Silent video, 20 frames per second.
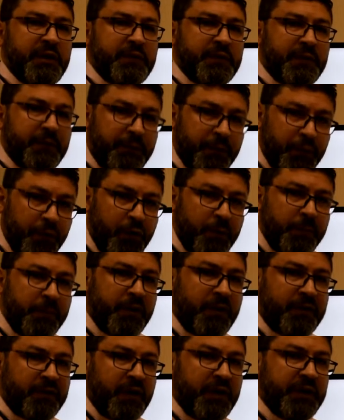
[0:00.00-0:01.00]
The verb
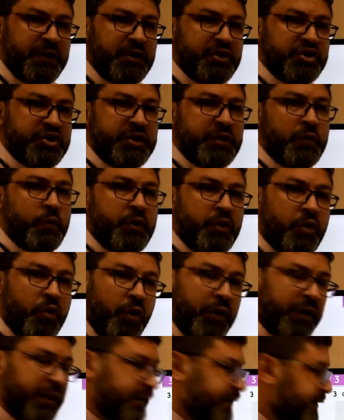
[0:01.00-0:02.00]
plus ing. We
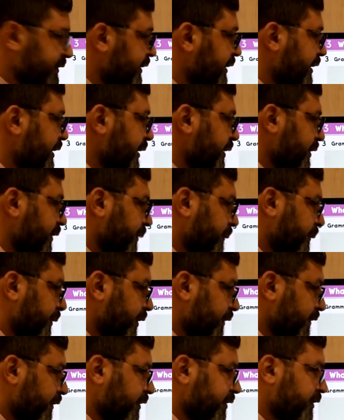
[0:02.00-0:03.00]
call it the
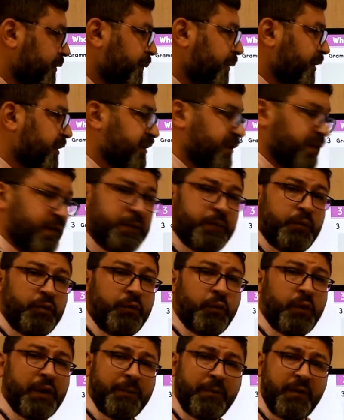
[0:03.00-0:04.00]
present participle.
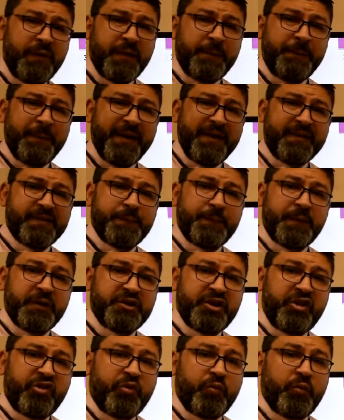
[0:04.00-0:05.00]
What about the past
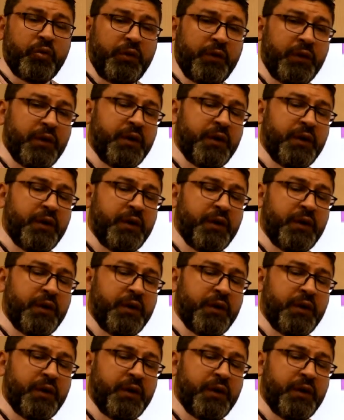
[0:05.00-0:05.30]
participle?